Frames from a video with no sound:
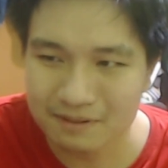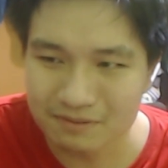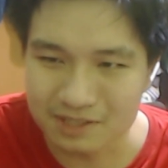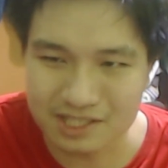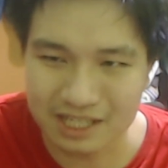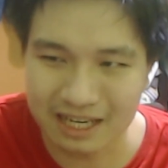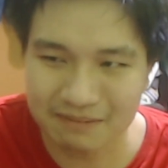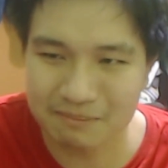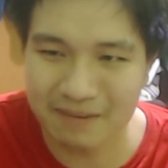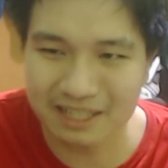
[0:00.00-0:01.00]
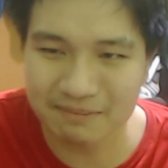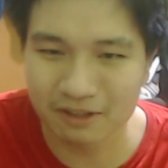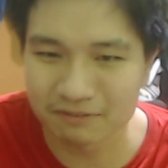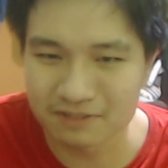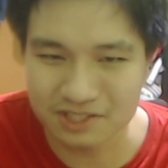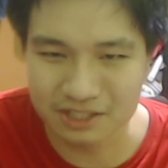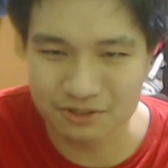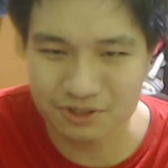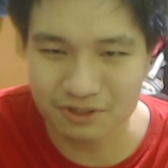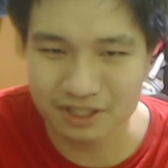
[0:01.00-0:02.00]
which is kind of like reminding me of this
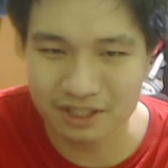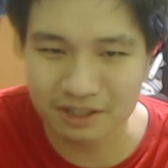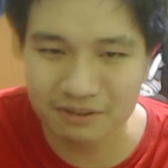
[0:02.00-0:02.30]
intro, you know.